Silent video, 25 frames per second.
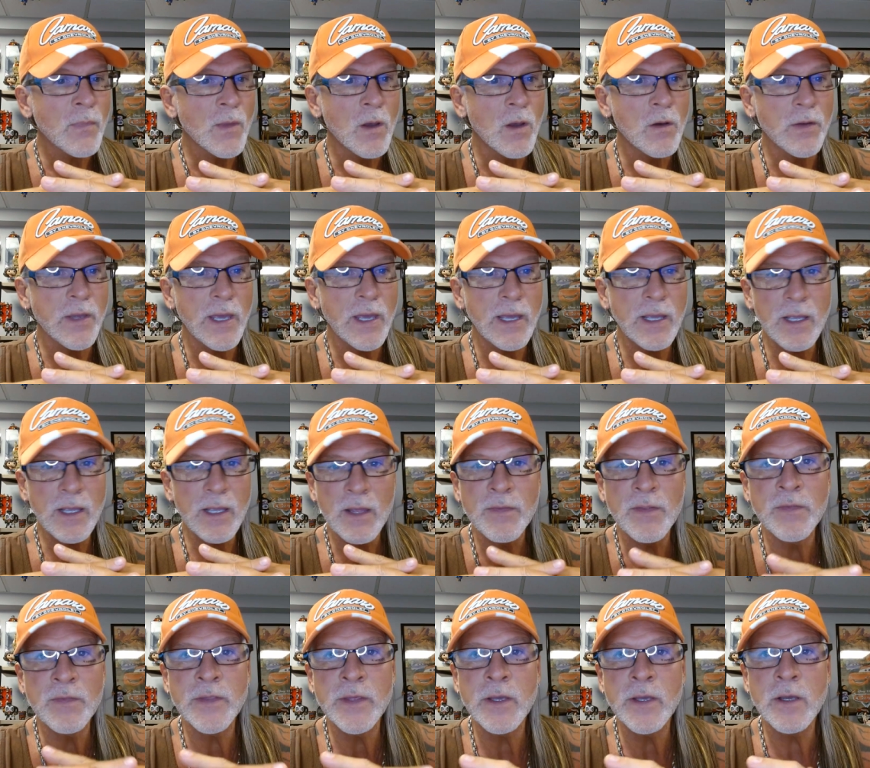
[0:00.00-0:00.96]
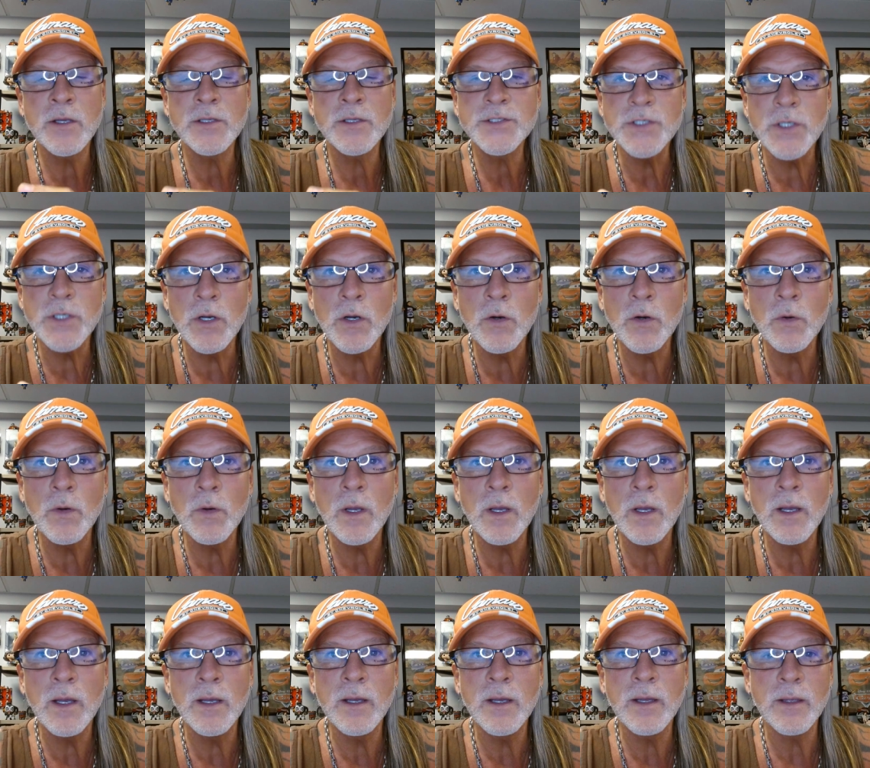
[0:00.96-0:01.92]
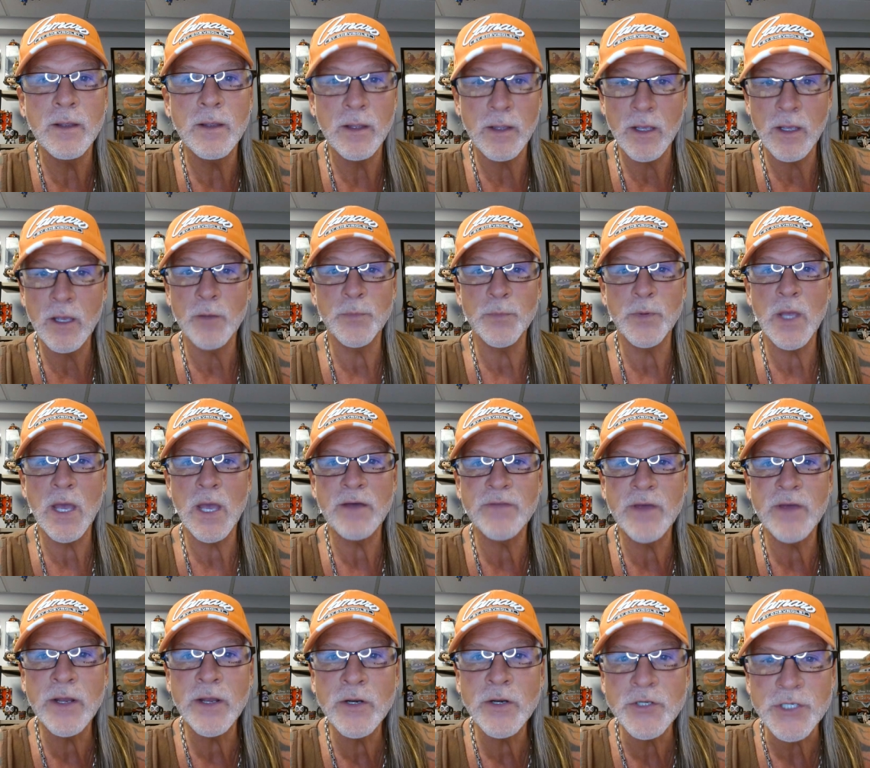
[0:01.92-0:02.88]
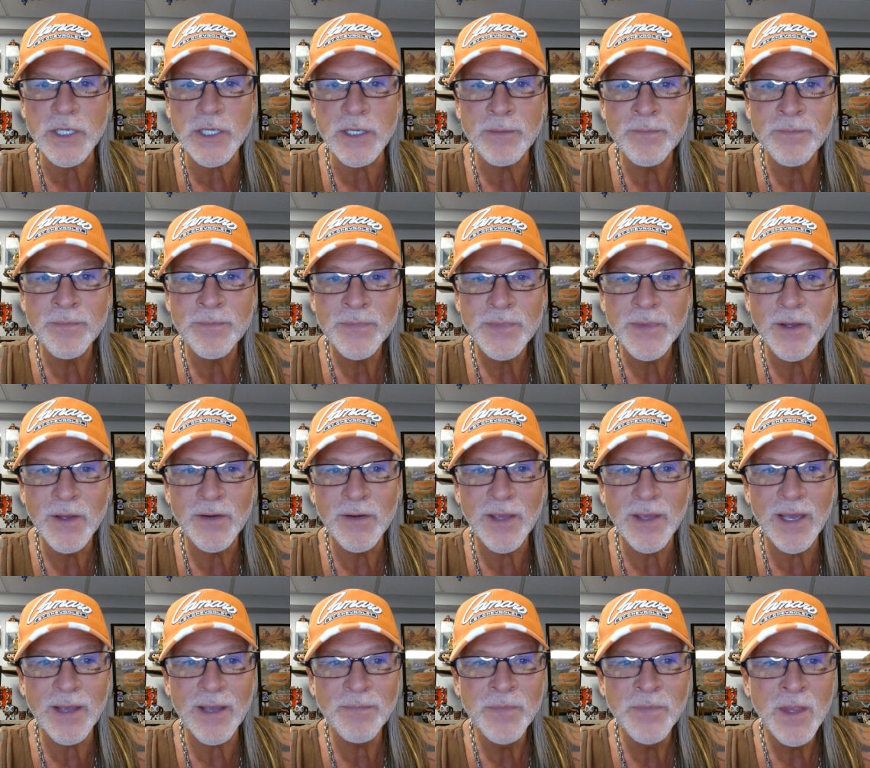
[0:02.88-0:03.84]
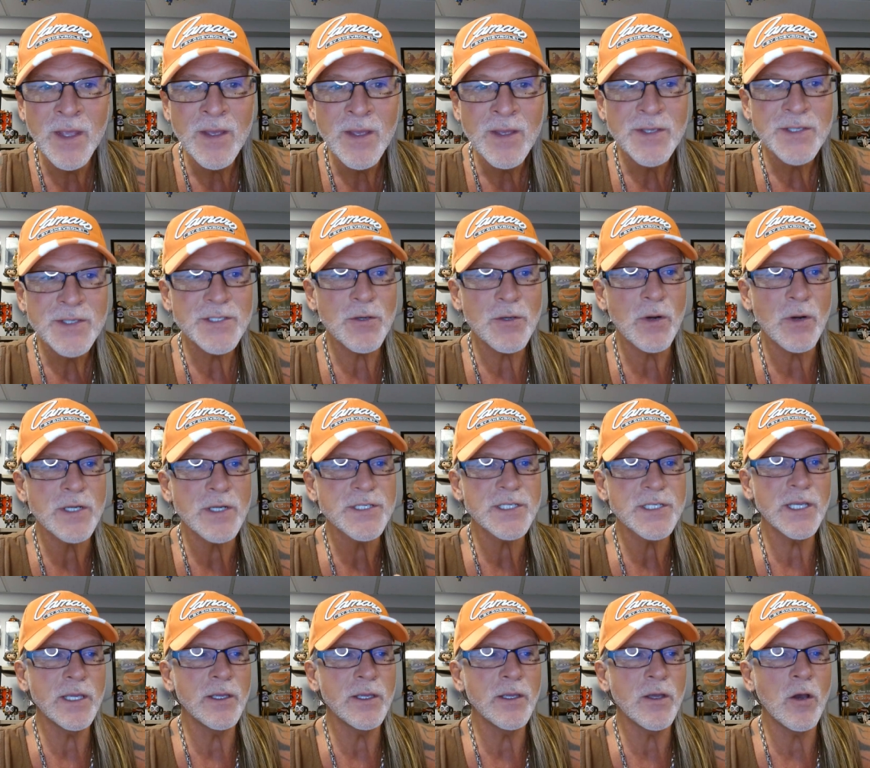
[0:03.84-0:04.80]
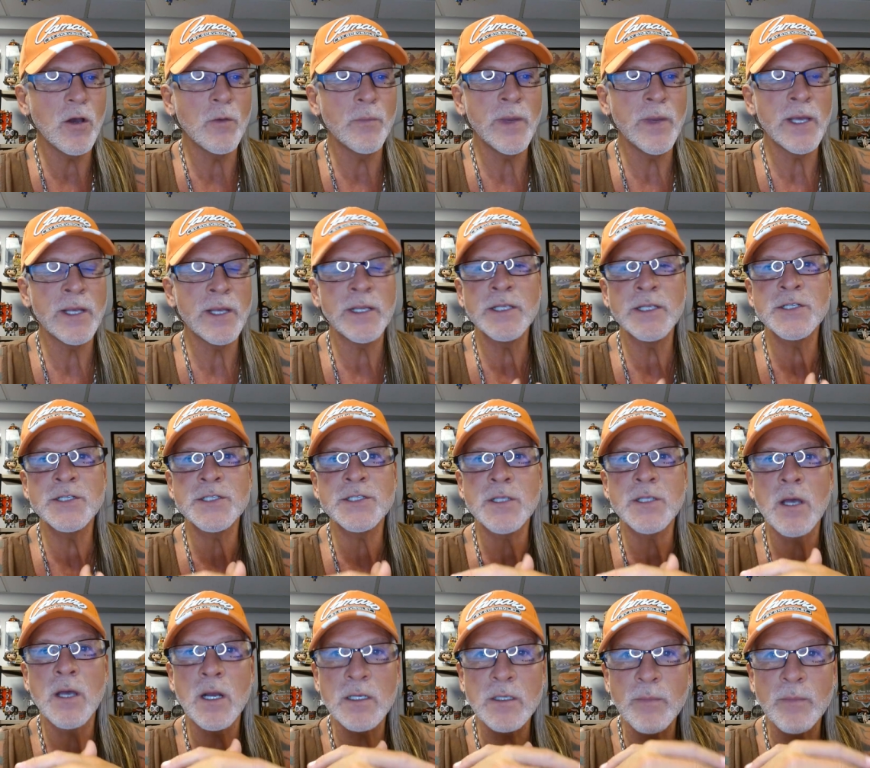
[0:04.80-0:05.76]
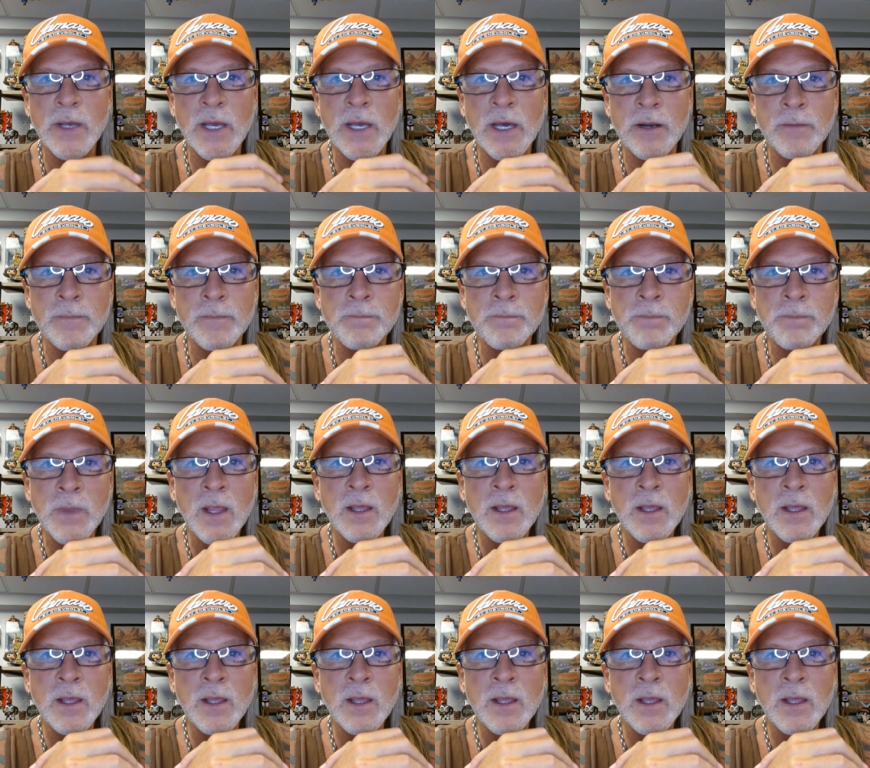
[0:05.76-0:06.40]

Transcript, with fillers: Okay. And then they also uh, help you have energy. Okay. So our CEO, Ben, he just talked about him.